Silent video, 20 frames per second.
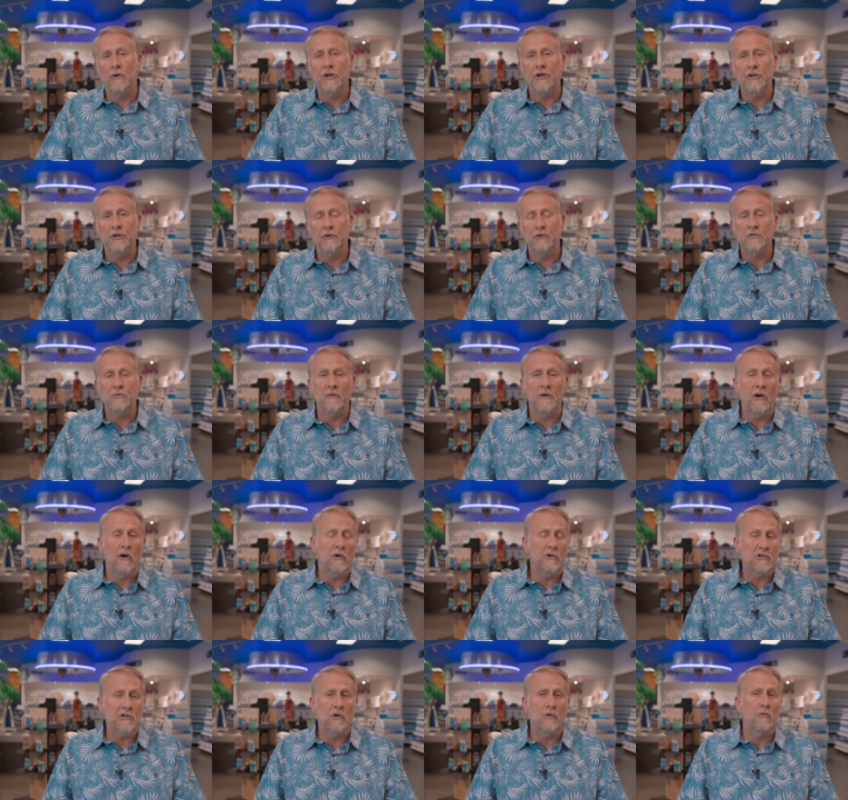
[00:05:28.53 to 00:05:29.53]
to do is we
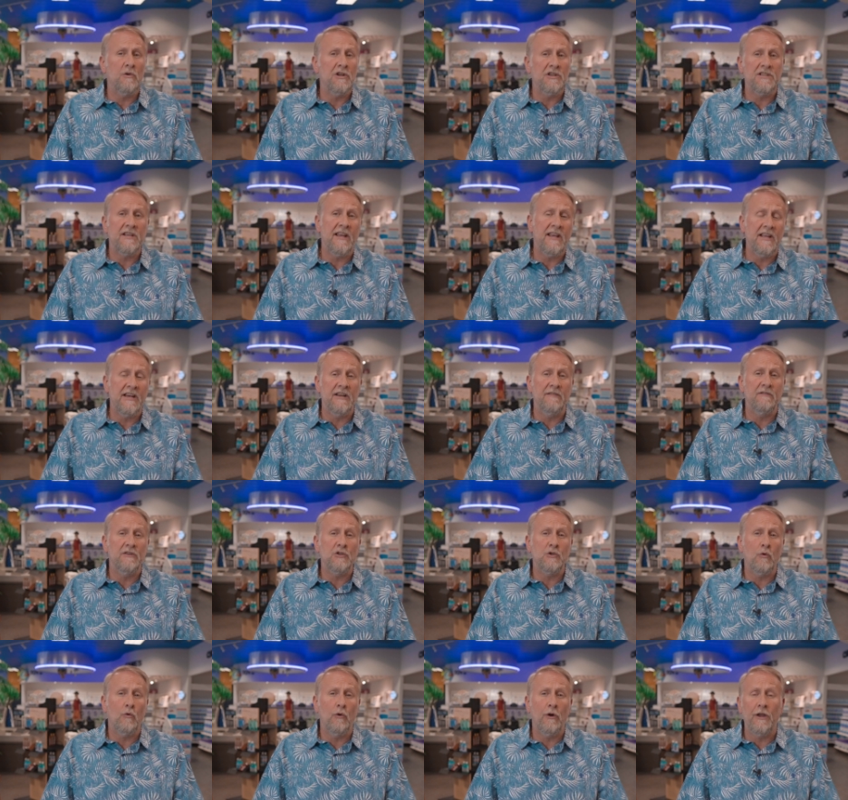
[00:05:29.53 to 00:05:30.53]
also want to take an
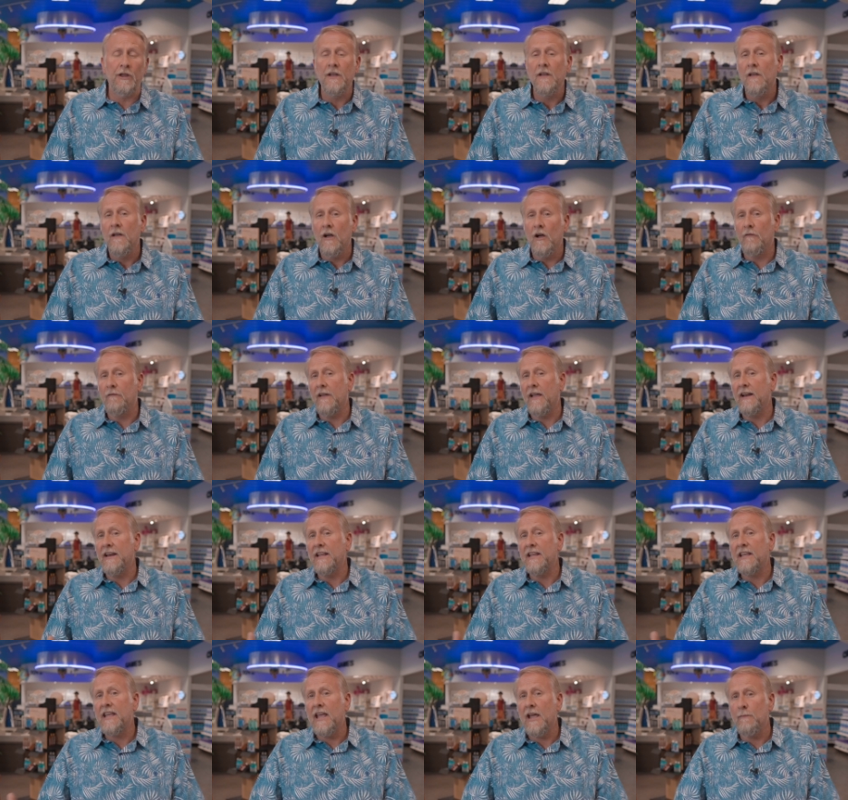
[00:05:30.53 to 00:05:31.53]
inventory of
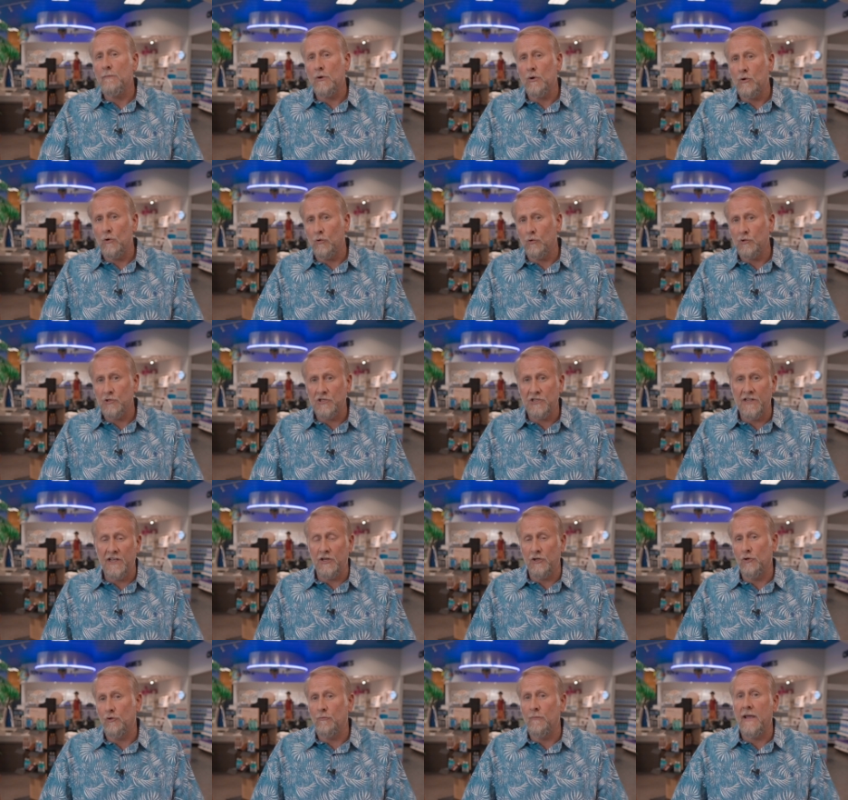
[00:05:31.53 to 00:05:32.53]
any chemicals that
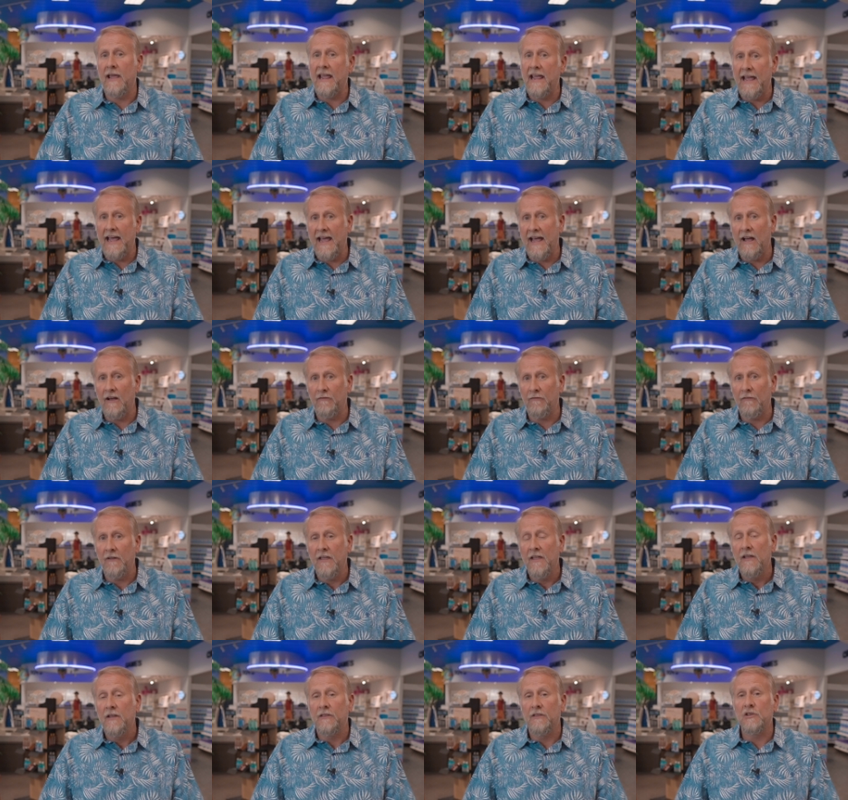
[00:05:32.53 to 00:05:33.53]
you may have.
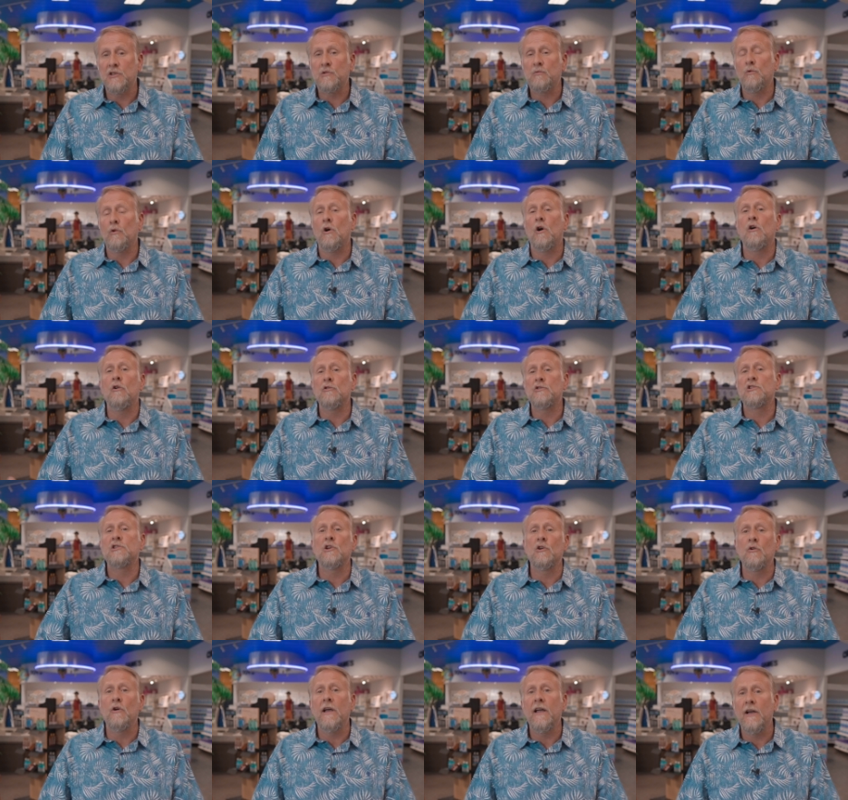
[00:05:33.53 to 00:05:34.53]
This will
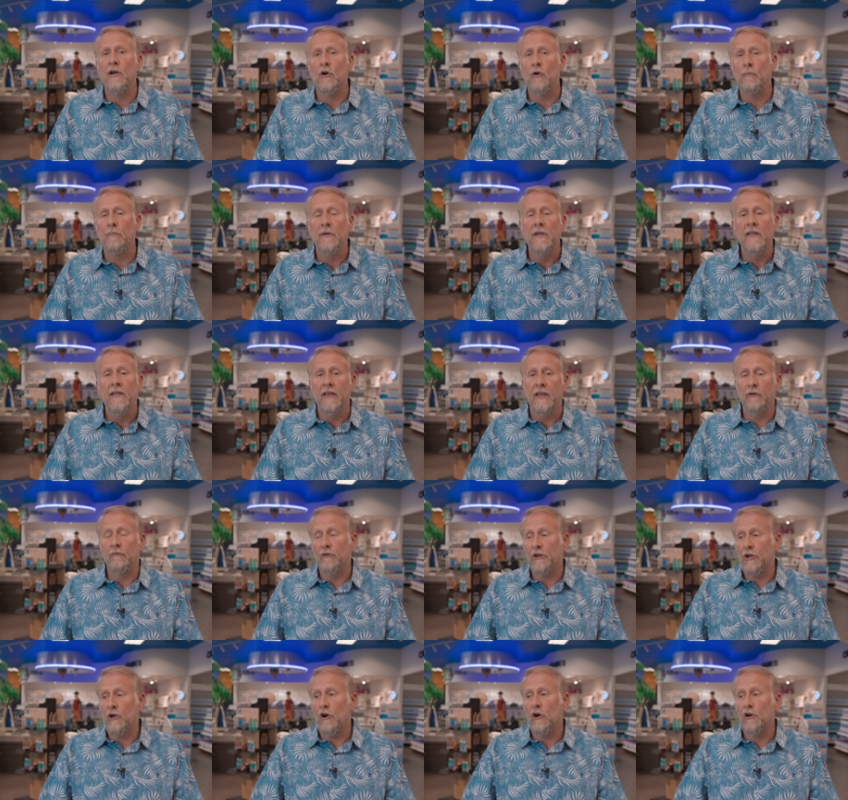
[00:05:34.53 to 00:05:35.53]
also help in
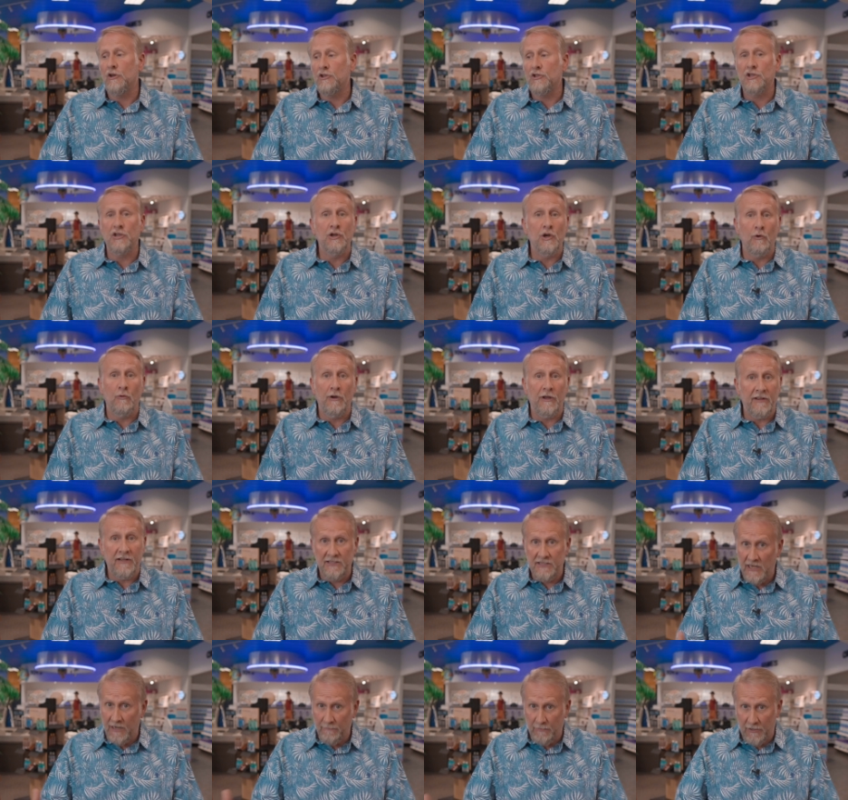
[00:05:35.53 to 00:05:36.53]
regards to knowing the
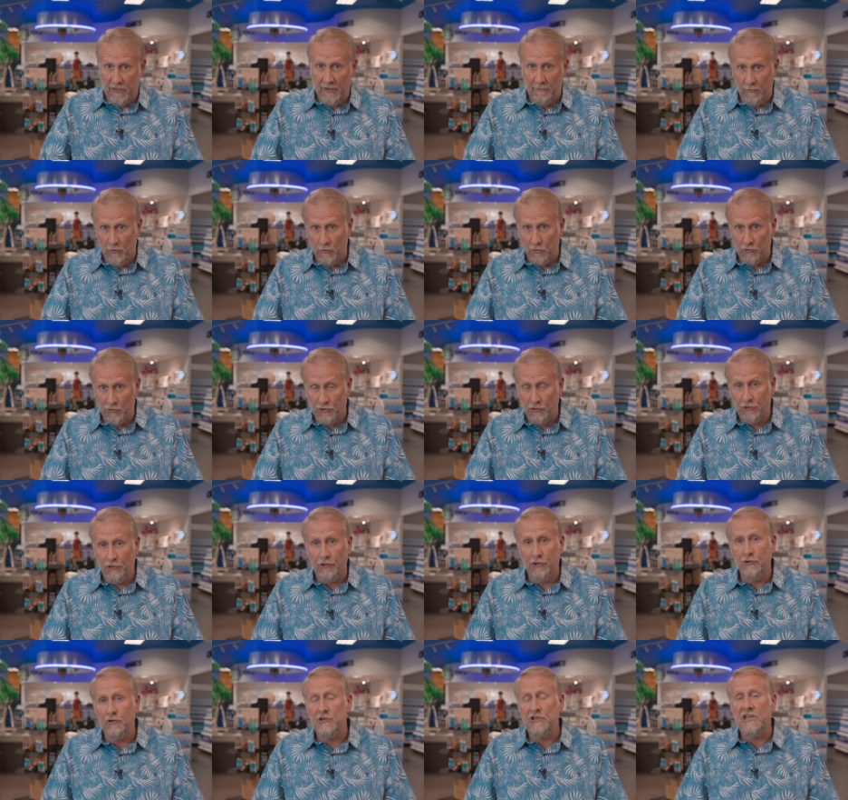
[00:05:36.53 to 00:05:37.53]
type of chemicals you're
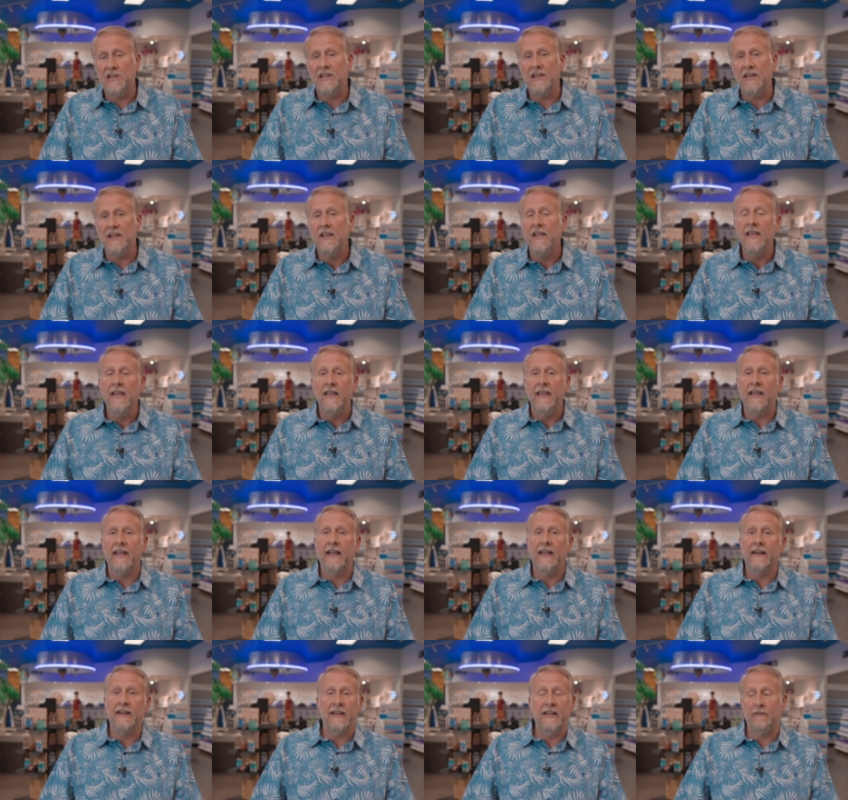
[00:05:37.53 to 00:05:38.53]
using.
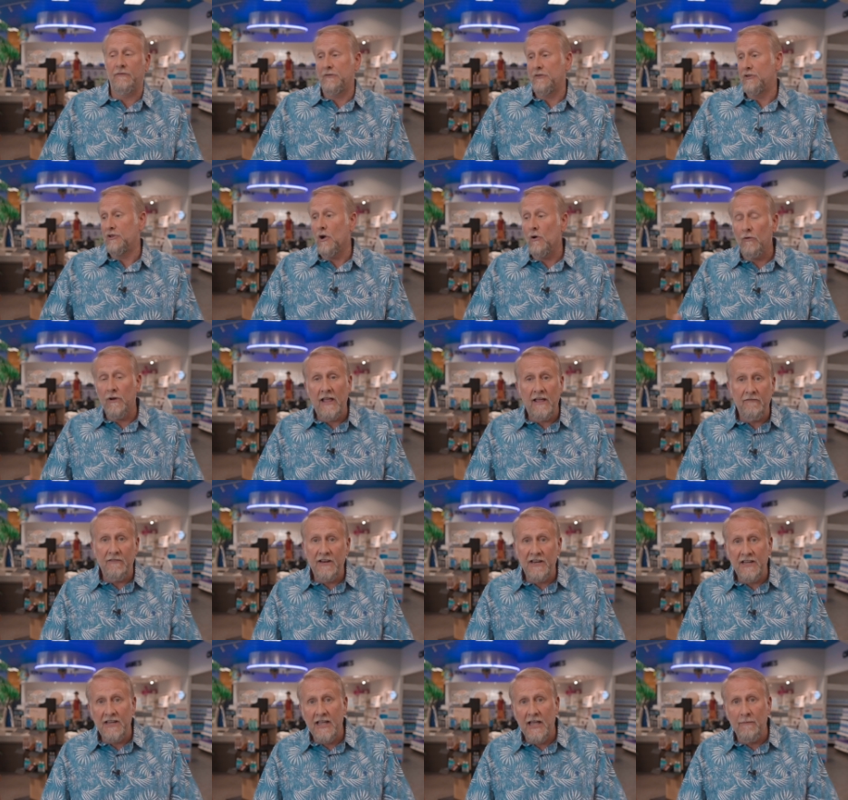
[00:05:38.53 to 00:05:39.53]
And if you don't have
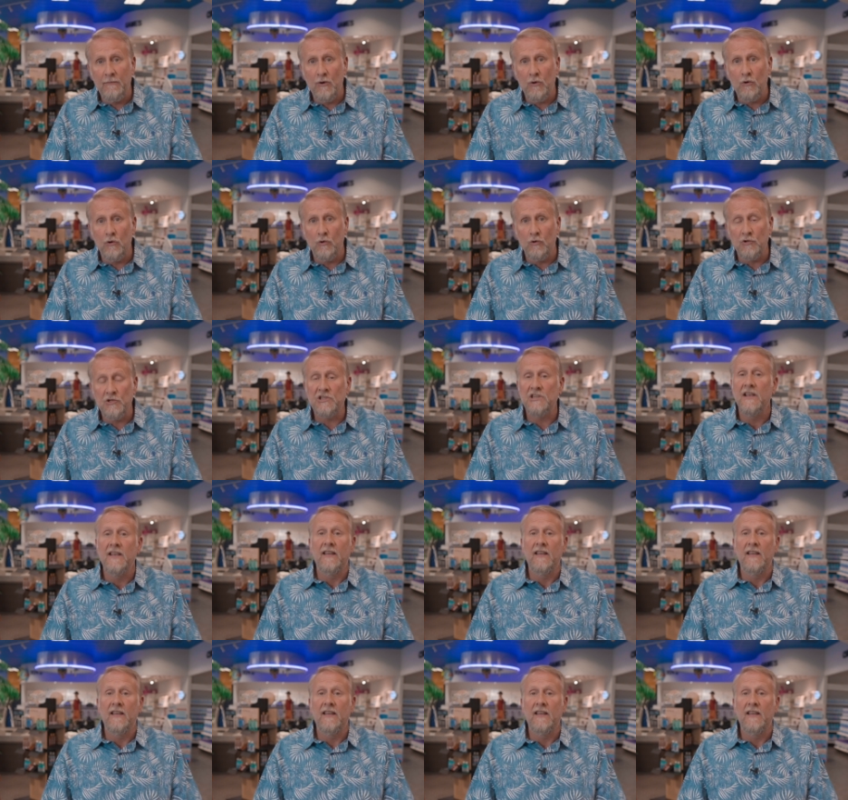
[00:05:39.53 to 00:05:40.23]
any chemicals,